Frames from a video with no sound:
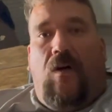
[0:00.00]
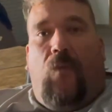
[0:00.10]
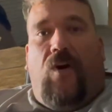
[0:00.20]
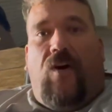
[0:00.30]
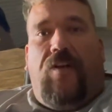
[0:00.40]

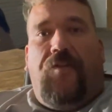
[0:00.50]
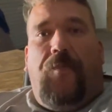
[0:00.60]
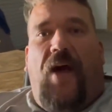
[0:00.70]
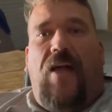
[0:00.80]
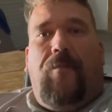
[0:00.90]
We are going to do
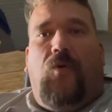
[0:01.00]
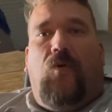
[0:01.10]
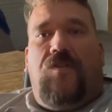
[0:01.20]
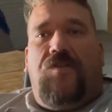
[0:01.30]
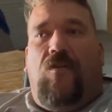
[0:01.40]
batten
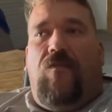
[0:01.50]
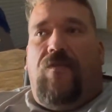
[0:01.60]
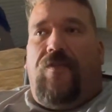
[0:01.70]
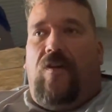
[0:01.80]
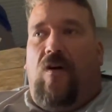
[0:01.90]
boards over
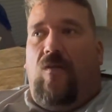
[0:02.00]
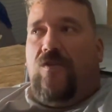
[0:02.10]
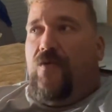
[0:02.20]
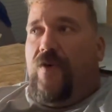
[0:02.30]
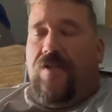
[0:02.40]
the long
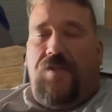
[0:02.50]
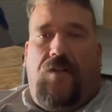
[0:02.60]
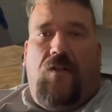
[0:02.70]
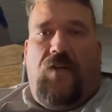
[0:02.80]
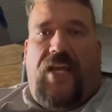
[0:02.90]
joints
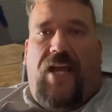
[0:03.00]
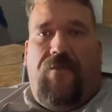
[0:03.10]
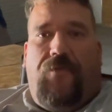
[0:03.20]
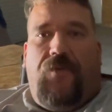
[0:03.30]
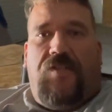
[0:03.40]
along the
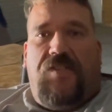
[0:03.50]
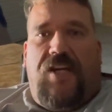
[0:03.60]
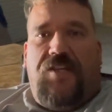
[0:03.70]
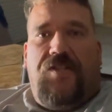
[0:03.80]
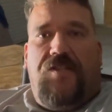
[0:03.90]
8-foot
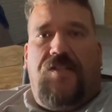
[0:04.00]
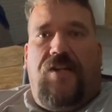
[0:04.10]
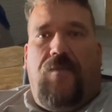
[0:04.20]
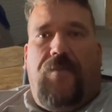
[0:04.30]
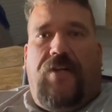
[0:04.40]
sections
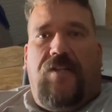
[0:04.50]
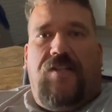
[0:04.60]
there because